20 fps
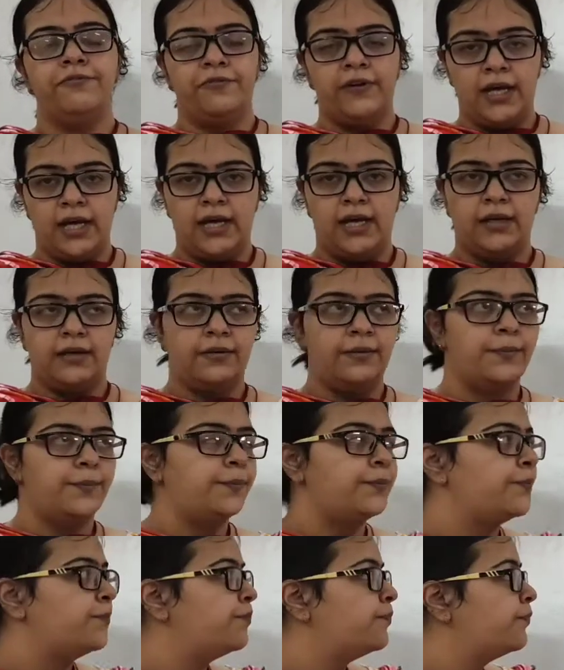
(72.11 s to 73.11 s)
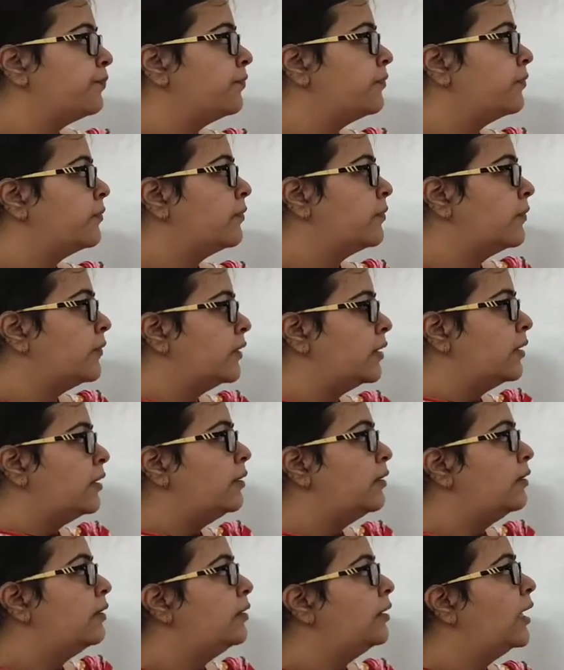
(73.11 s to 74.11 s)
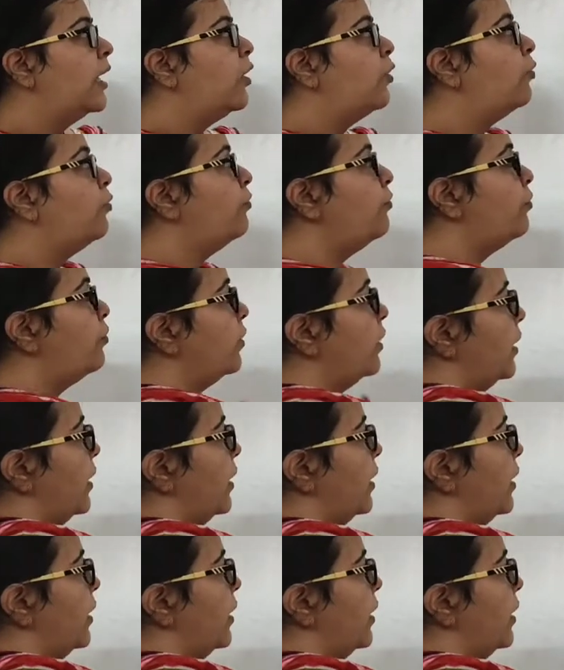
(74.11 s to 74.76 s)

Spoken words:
flower. Now